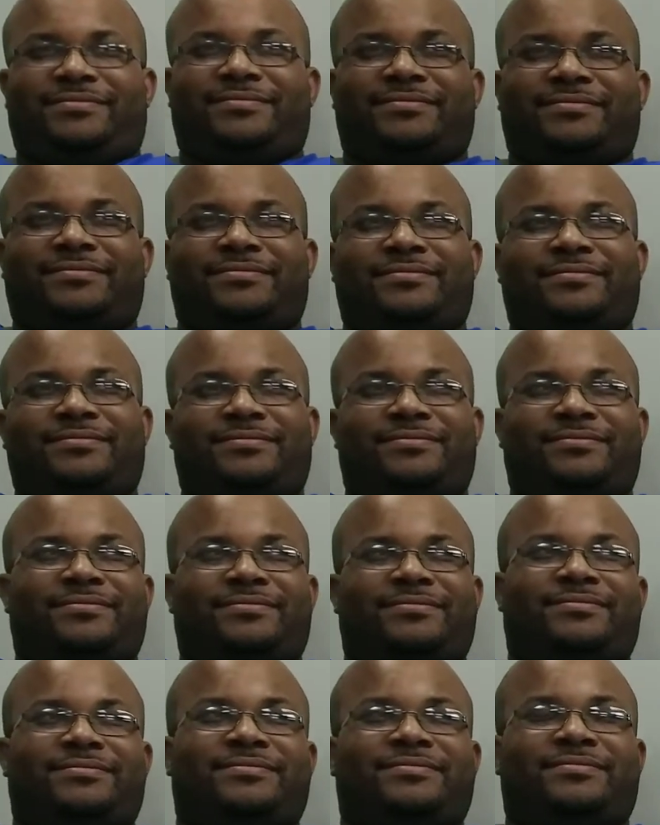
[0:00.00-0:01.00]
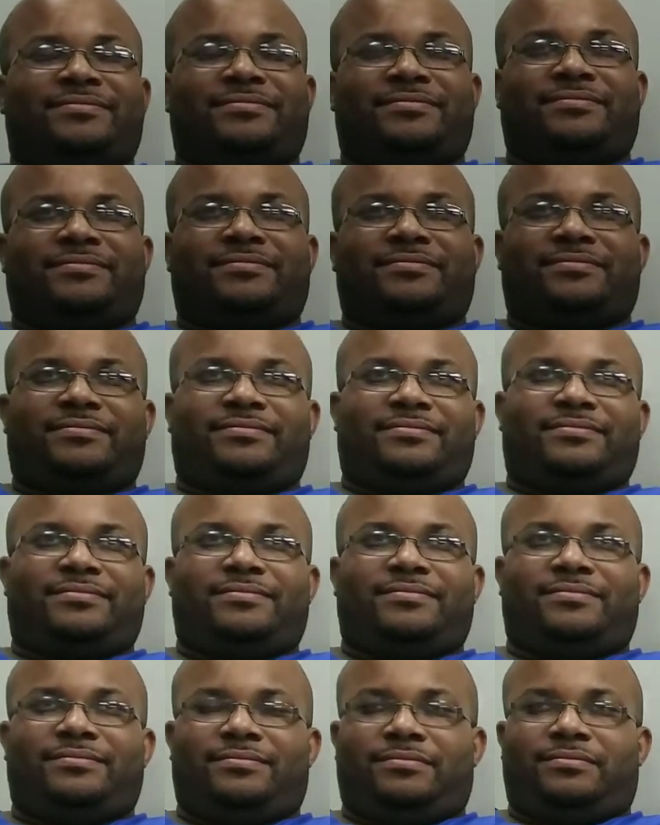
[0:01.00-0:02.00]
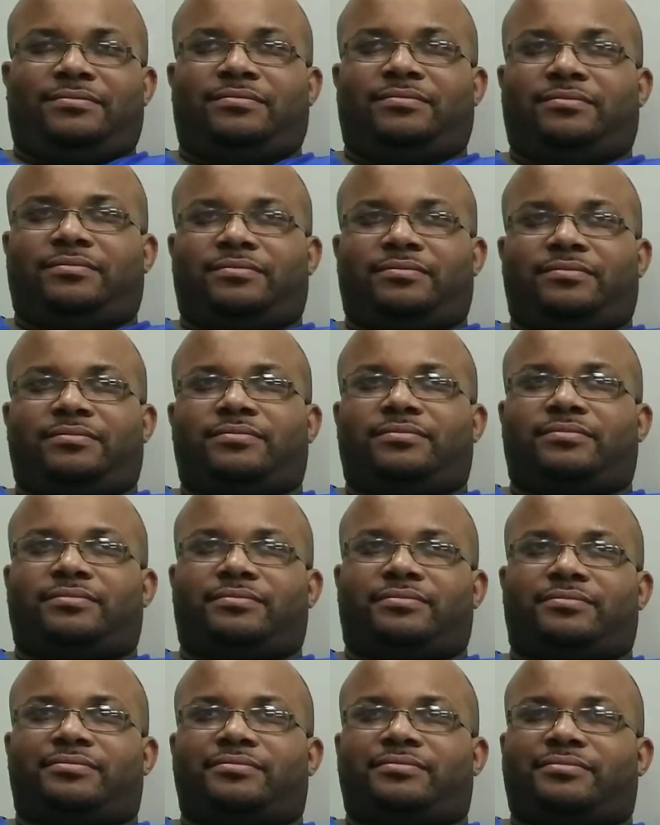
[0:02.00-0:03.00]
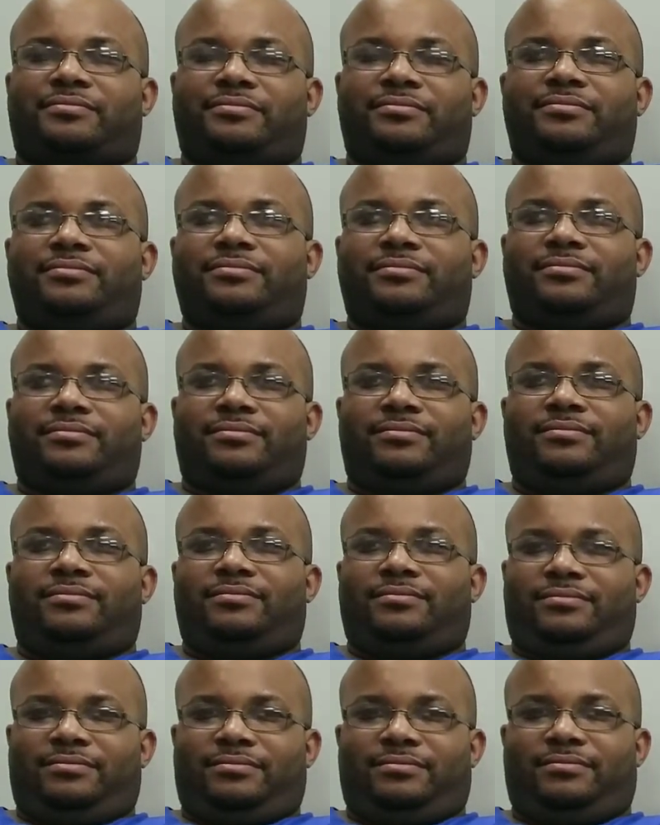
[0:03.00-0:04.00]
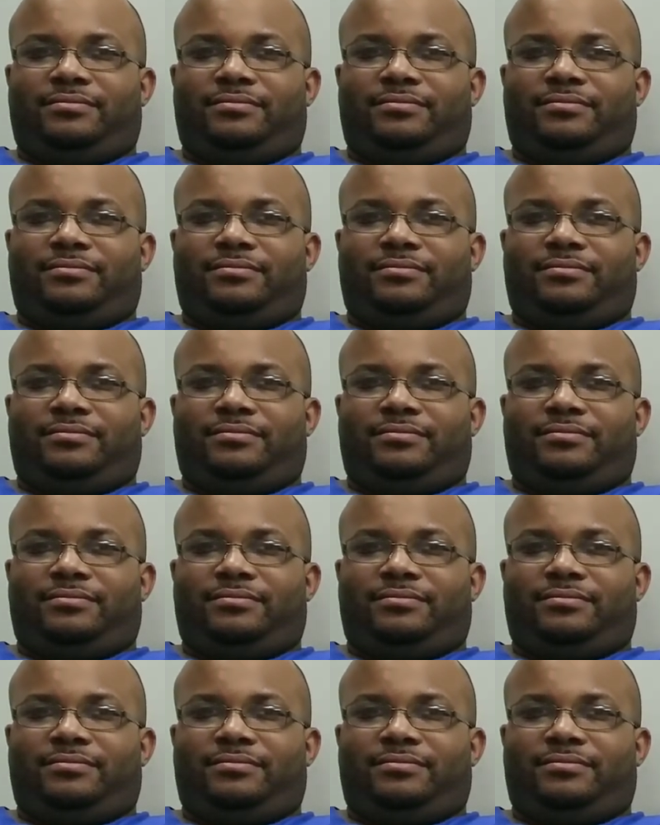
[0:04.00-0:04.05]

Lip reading: The person shown says nothing.